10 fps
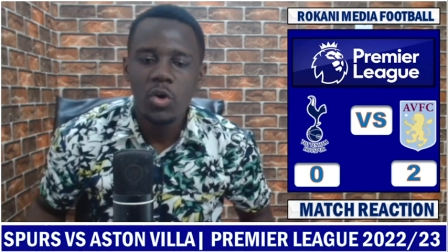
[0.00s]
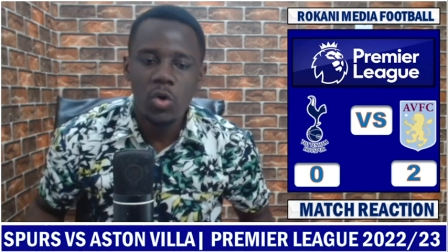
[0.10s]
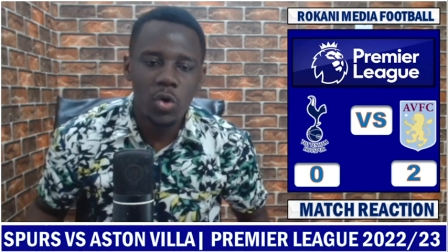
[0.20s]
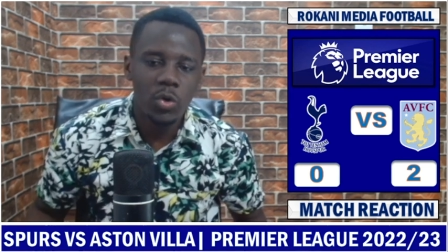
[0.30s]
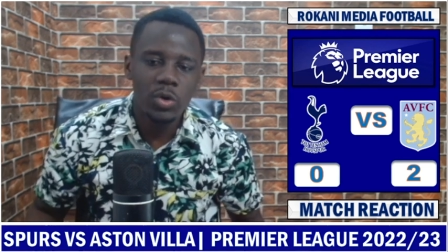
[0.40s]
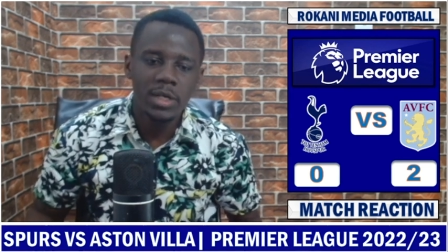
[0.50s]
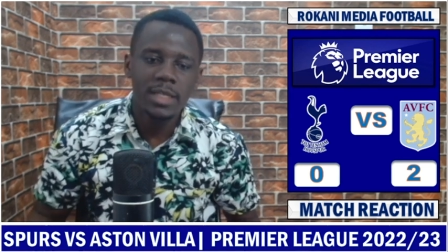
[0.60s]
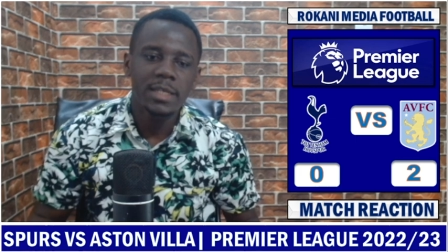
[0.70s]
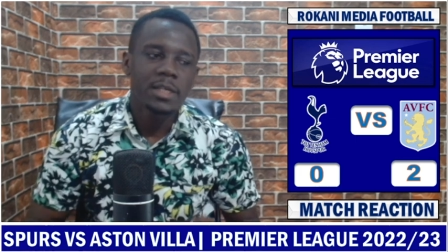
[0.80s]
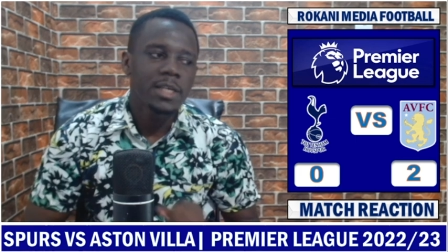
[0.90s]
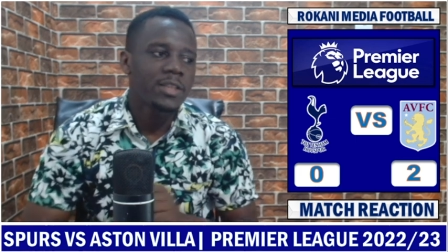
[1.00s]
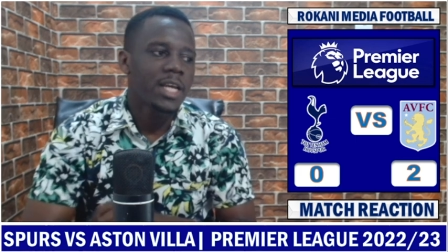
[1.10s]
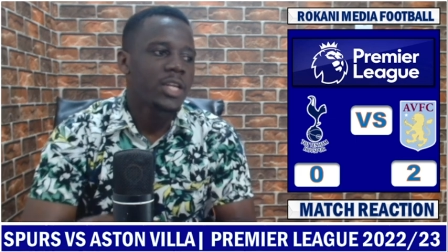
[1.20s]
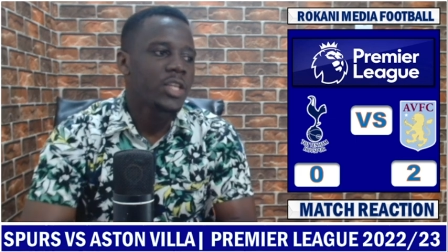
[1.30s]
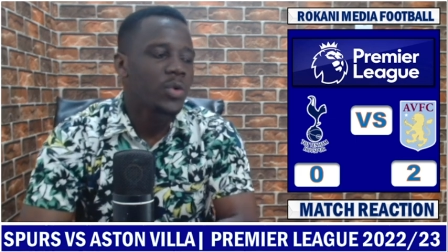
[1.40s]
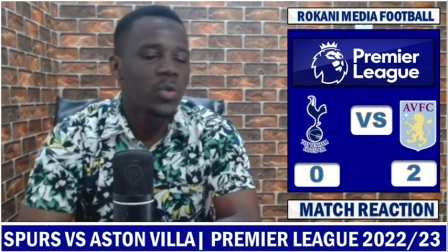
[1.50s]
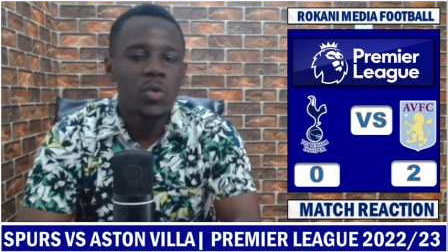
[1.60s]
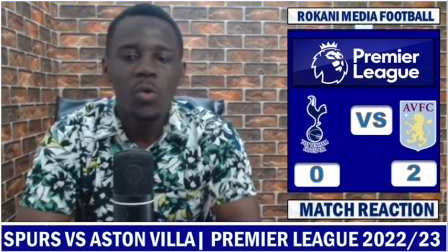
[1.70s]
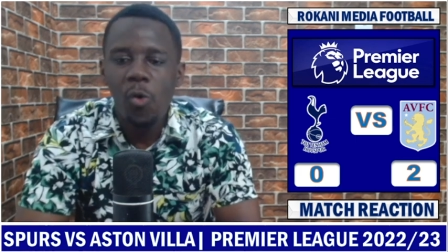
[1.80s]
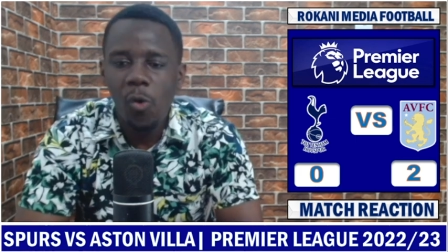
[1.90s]
called the New
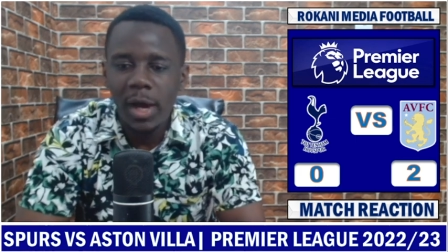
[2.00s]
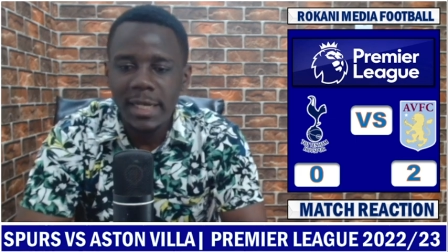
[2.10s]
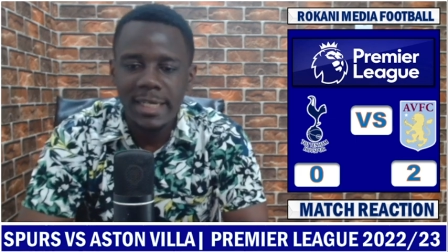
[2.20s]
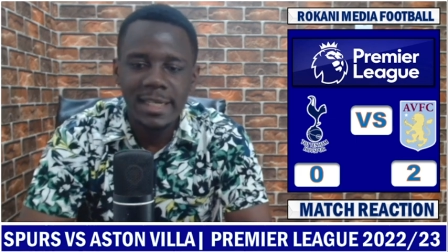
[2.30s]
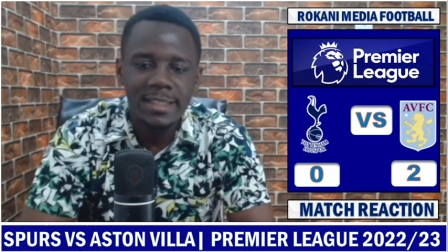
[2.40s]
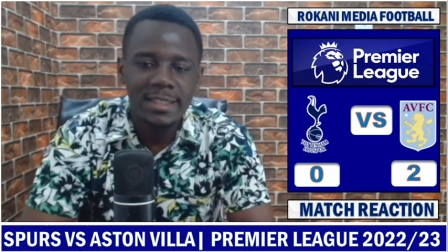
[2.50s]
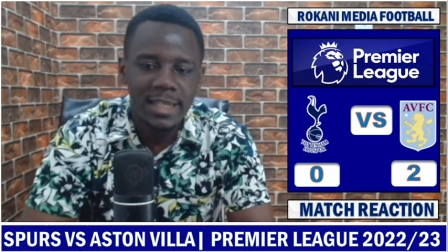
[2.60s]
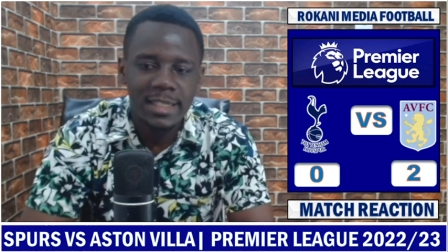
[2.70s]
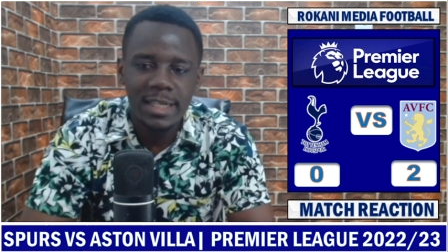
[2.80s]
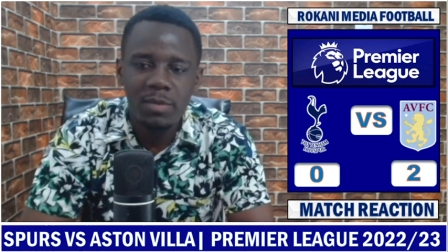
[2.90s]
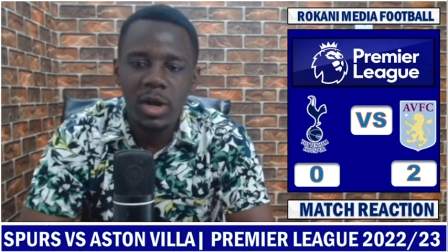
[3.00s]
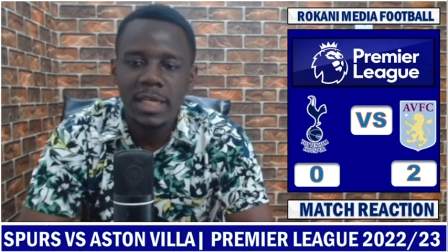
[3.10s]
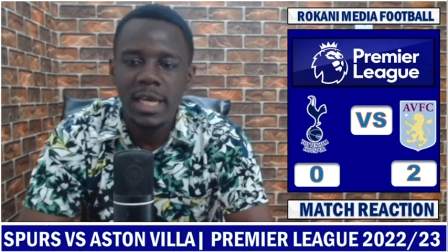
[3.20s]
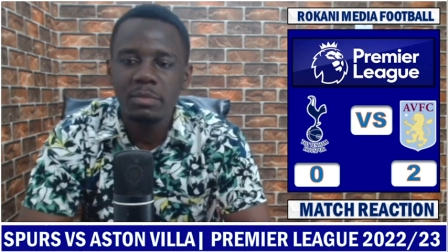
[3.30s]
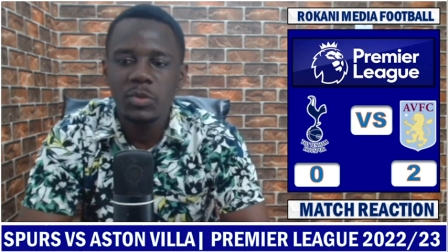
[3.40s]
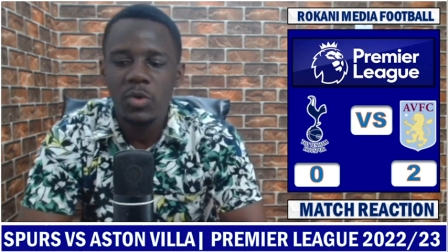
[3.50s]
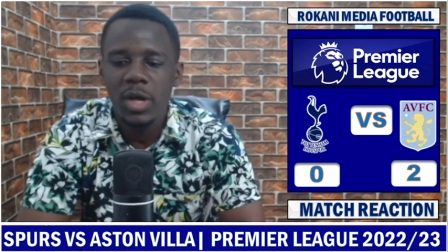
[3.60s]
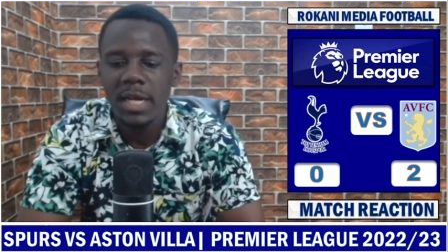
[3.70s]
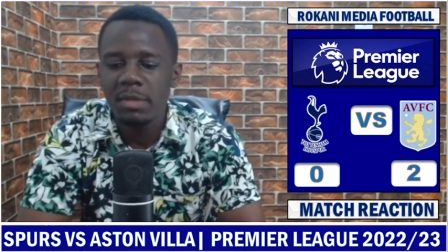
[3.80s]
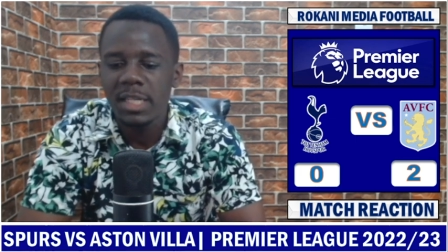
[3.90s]
White Lane Stadium. Welcome to
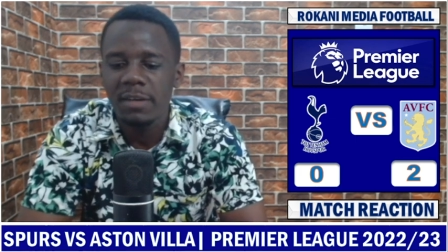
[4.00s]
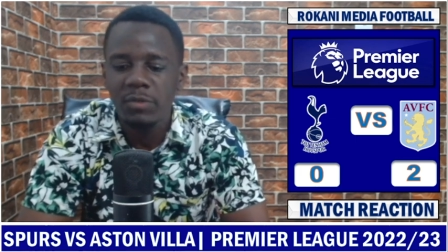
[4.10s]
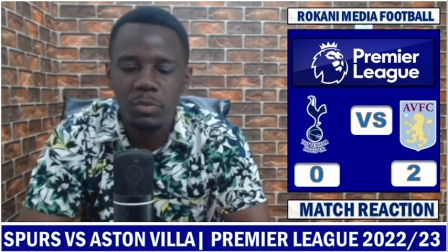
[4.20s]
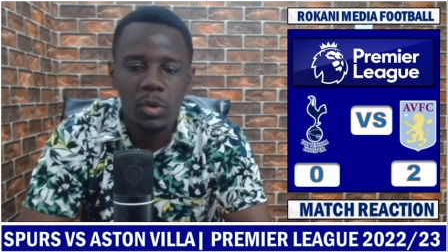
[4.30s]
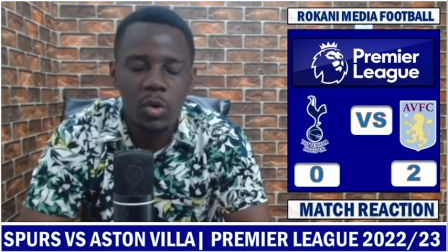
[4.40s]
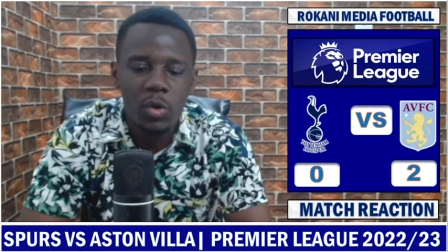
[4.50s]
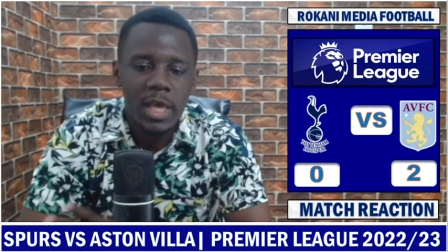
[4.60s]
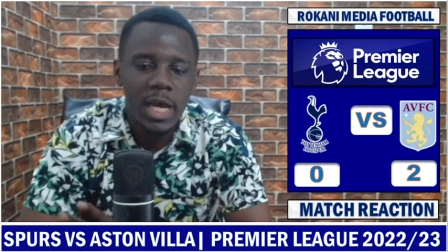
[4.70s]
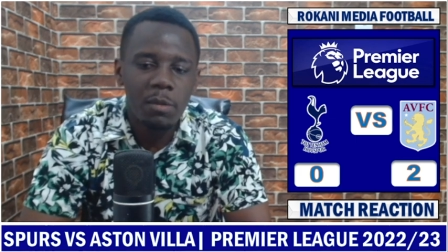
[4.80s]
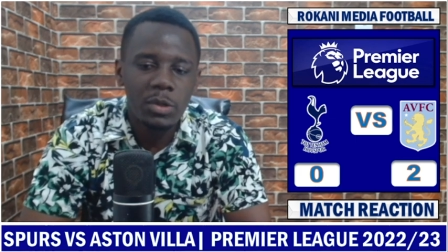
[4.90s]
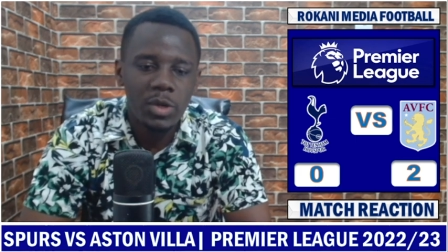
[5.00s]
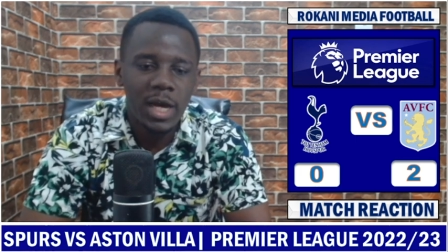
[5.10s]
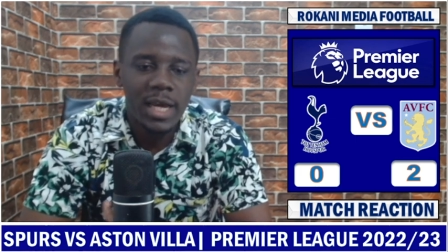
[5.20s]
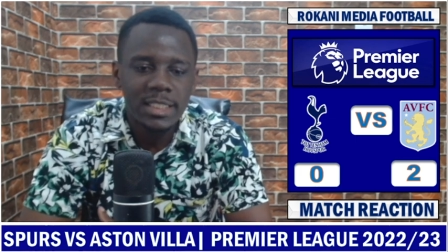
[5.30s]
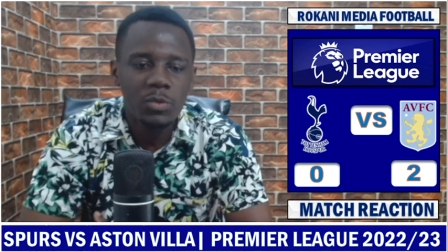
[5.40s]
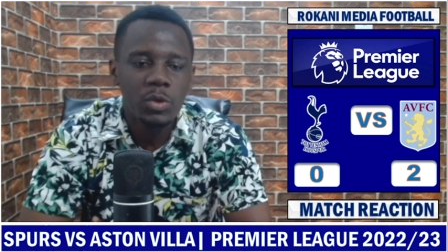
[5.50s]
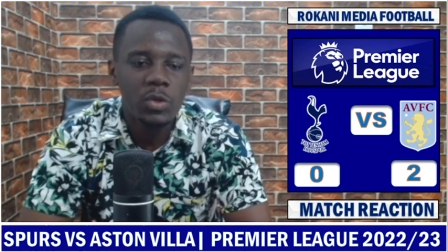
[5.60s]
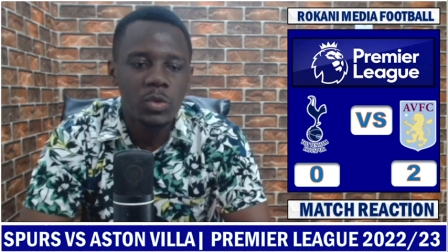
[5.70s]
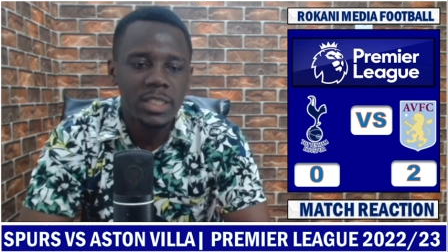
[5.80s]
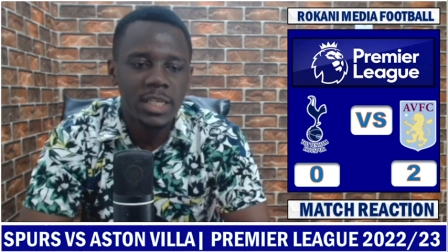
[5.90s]
Rokani Media Football. How are you guys and where are you
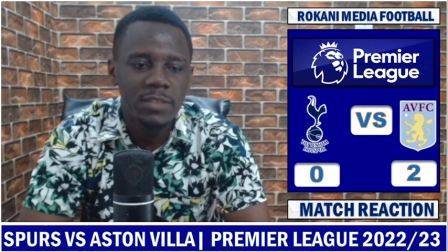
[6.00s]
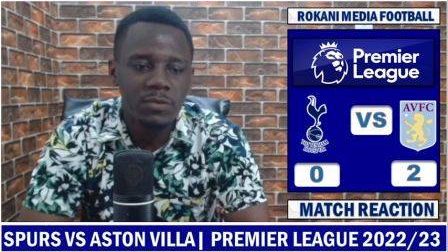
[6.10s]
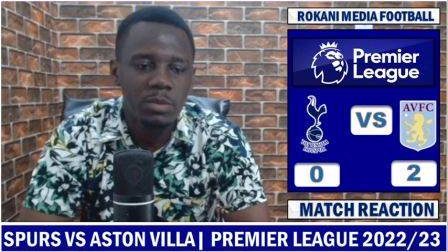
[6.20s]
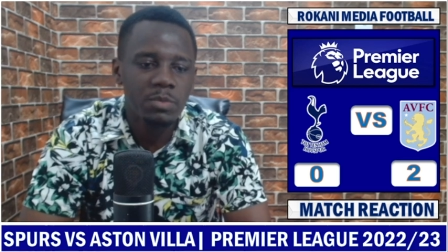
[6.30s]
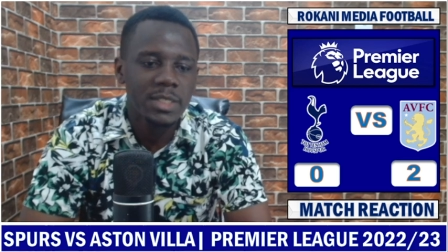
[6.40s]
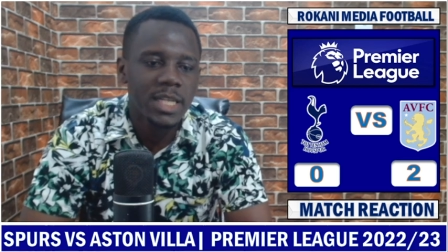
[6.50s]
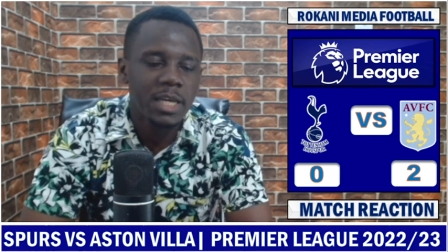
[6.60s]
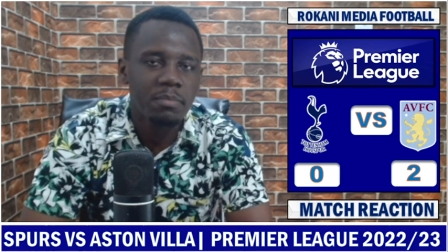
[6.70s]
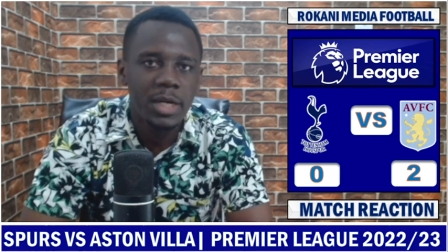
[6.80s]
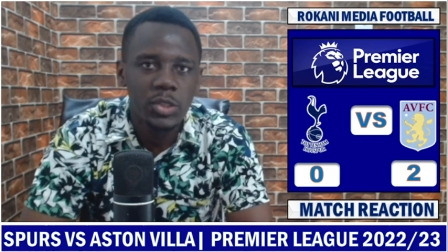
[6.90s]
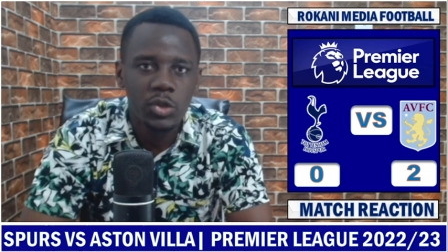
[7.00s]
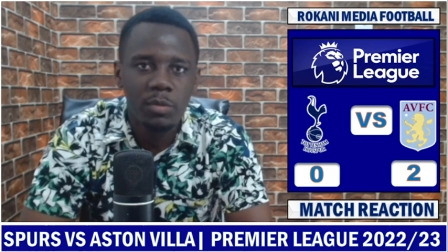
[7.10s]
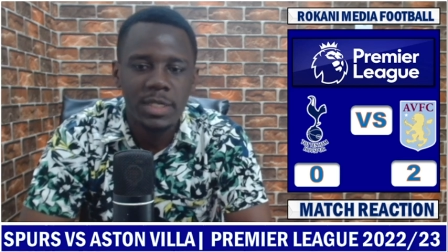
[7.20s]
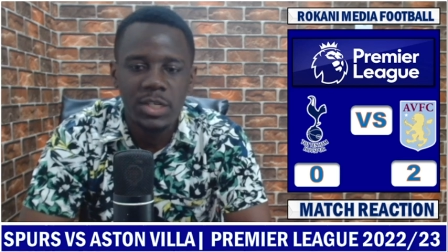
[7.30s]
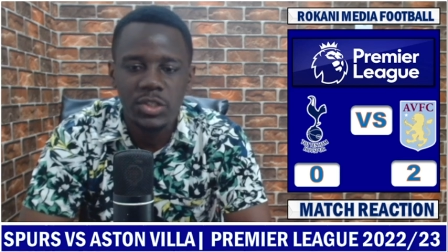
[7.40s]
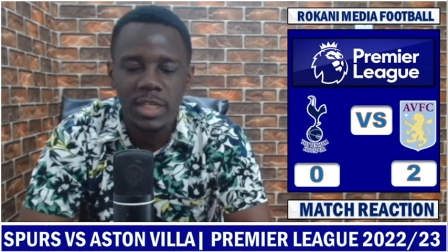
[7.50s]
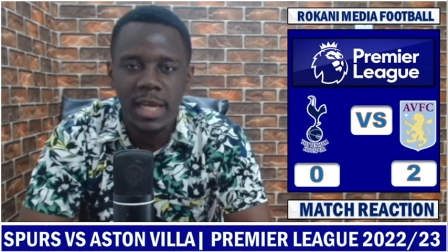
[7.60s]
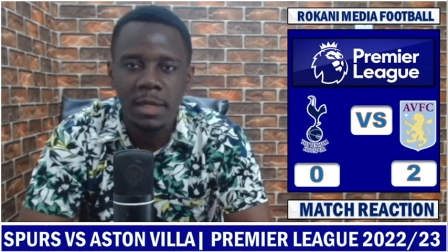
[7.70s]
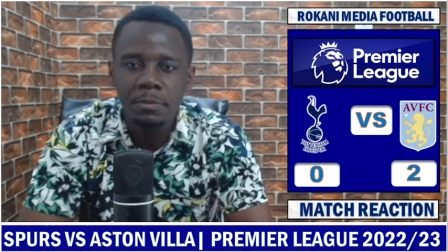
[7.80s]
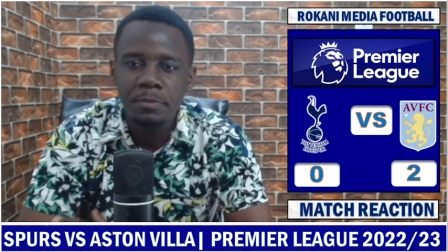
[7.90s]
watching us from? Smash the like button, comment and share.